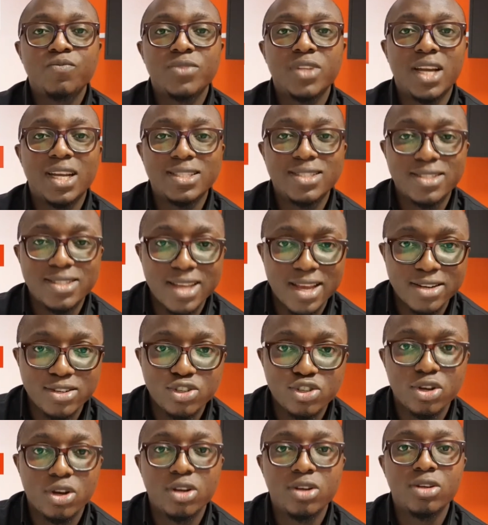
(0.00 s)

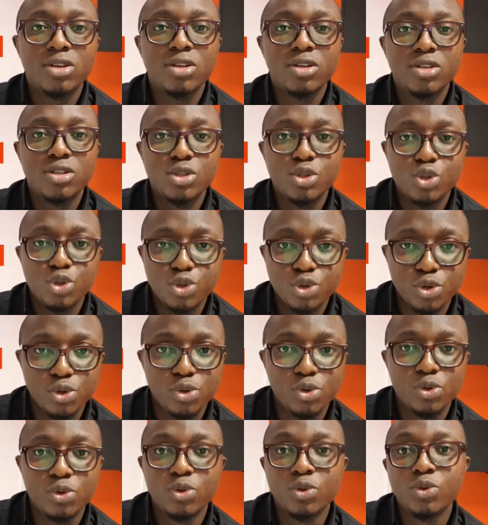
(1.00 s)
Attention
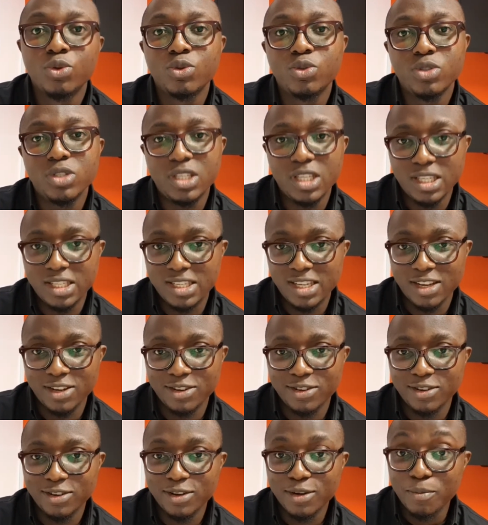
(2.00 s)
to
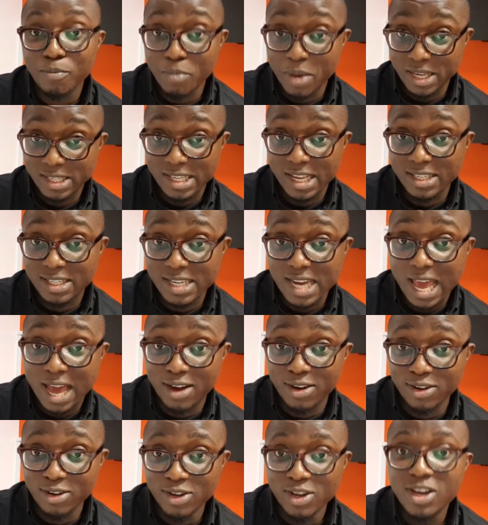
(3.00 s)
detail. Make sense
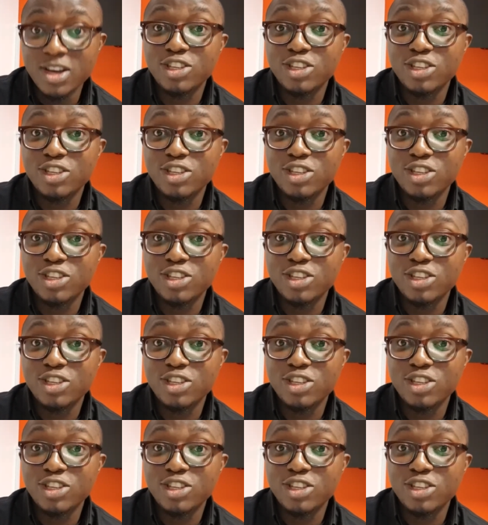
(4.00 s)
now?